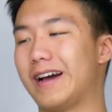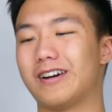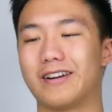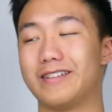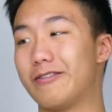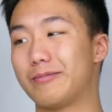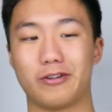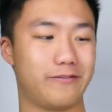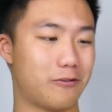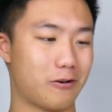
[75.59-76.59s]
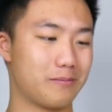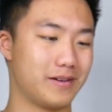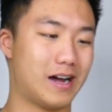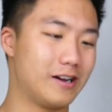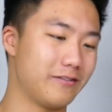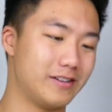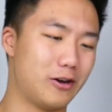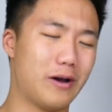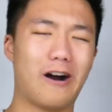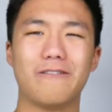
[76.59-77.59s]
I got an 11.4, but I don't even
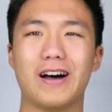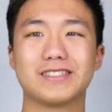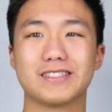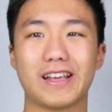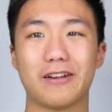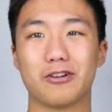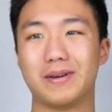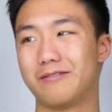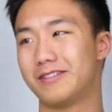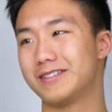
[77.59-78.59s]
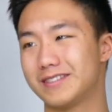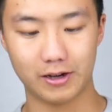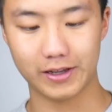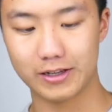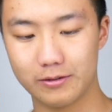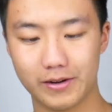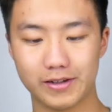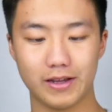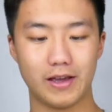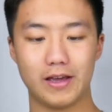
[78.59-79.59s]
know how fast this GAN robot was. Okay, you know what?